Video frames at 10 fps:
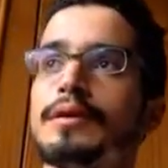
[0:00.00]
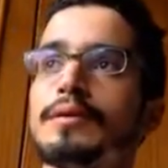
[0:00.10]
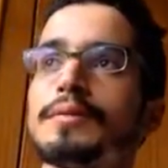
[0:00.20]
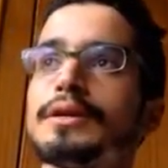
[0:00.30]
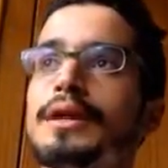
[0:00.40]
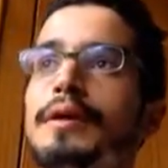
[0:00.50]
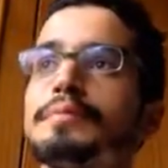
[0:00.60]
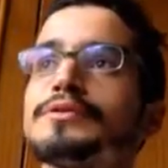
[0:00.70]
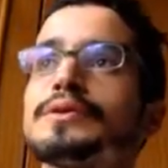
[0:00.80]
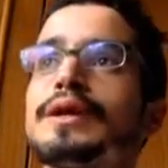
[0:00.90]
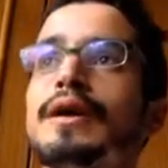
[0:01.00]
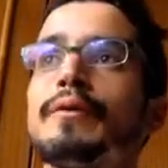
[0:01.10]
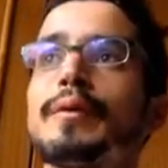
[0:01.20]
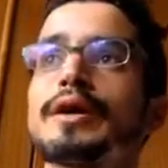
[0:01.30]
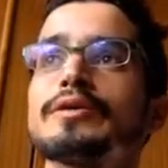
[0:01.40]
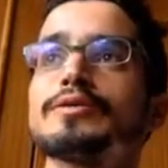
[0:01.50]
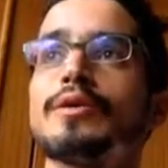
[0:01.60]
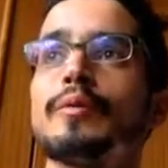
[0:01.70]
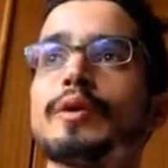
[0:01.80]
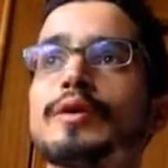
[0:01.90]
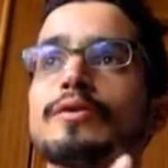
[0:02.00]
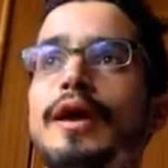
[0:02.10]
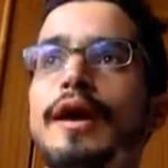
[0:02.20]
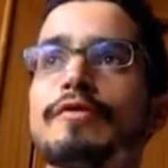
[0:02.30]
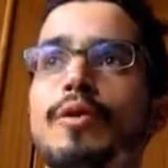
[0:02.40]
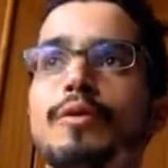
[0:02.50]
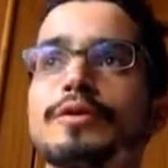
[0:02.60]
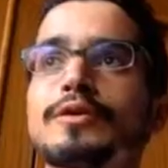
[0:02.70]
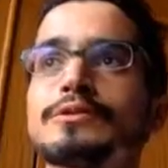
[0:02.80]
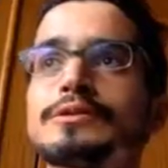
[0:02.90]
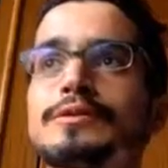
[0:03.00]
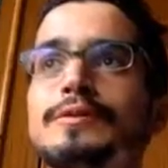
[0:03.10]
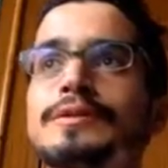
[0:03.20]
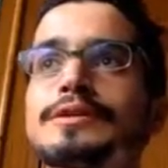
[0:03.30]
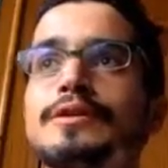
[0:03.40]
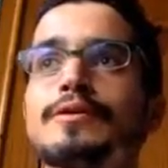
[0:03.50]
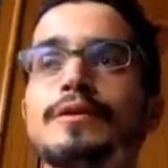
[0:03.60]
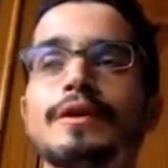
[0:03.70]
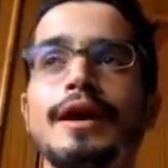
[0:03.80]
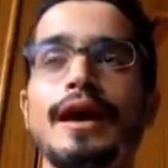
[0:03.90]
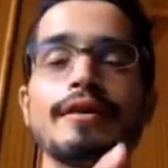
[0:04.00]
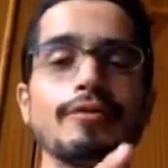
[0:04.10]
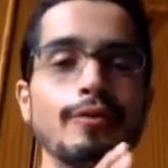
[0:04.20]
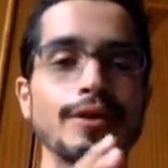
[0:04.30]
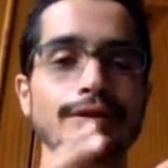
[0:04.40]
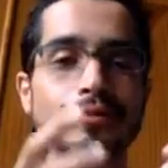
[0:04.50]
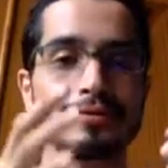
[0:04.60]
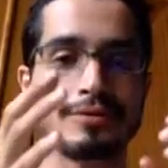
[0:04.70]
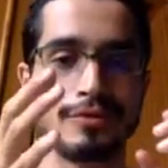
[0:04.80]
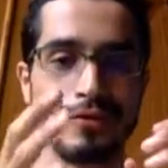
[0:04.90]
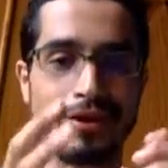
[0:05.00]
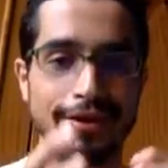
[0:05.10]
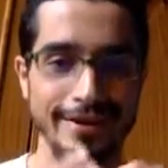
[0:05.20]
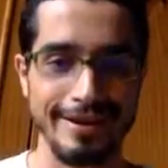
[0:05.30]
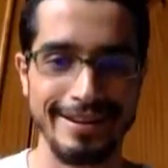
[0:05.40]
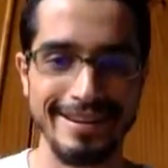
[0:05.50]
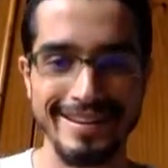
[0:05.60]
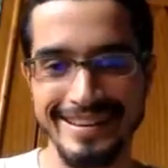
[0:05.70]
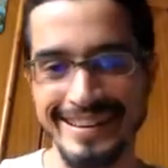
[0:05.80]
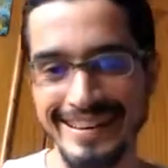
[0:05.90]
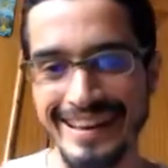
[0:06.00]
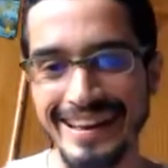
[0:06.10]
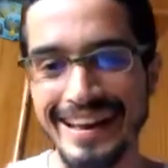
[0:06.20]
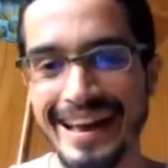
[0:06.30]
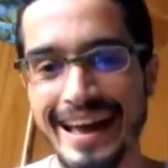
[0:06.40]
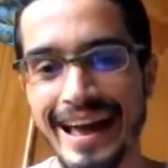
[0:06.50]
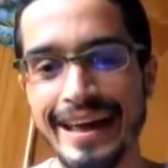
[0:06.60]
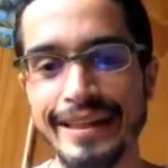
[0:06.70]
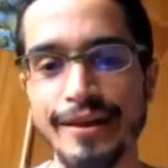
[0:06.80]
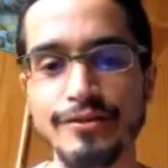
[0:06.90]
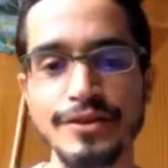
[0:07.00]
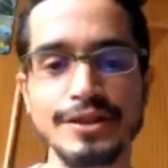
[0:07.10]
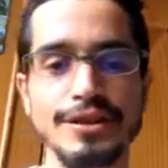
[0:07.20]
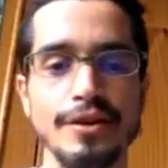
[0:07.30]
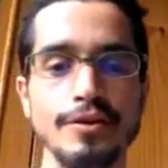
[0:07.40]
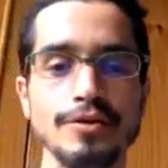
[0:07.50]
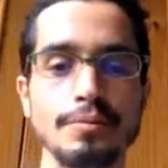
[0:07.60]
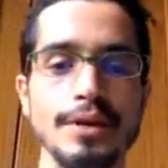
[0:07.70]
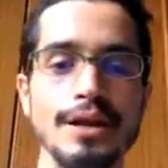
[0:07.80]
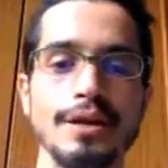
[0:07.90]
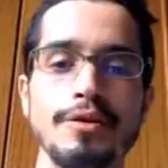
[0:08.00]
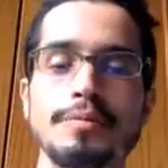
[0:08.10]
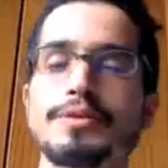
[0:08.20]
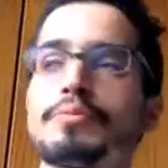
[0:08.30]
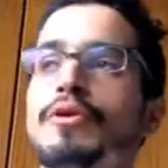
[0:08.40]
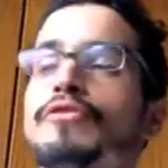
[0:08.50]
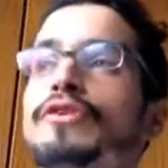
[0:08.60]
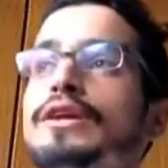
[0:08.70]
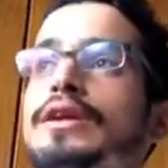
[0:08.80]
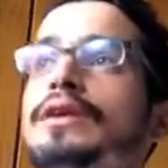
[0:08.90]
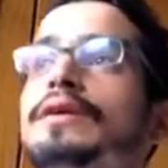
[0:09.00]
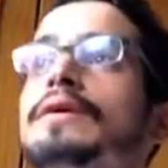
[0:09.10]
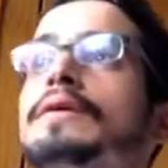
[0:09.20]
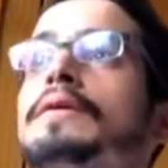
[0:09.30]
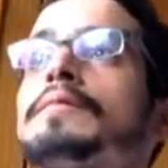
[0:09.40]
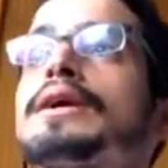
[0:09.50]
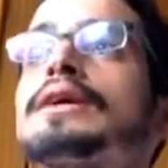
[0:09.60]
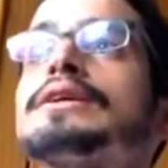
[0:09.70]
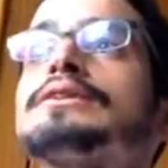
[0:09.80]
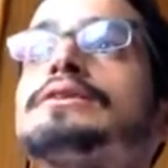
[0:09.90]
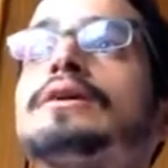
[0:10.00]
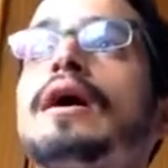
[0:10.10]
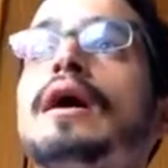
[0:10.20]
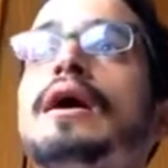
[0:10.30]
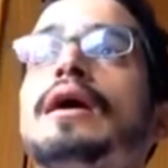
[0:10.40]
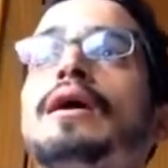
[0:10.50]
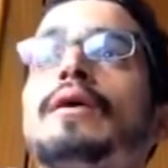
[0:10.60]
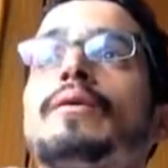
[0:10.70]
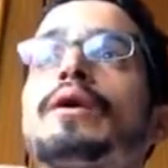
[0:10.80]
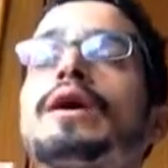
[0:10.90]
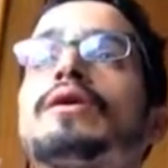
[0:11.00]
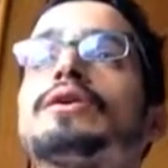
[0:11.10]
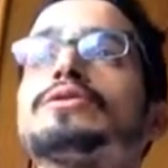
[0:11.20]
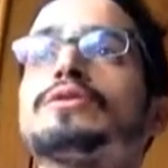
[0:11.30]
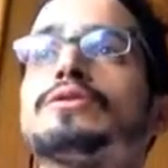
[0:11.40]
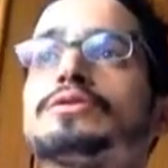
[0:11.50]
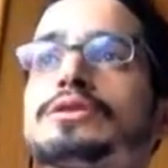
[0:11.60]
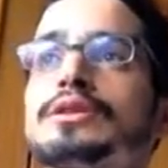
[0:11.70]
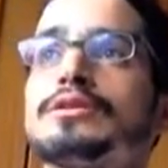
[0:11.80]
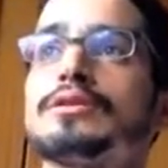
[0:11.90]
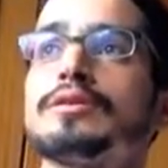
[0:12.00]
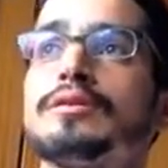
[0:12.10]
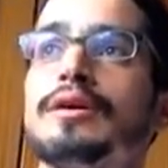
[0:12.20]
But up to now, we don't have onions. We still only have one sphere. And now things are going to be a little bit more funny, because we are going to consider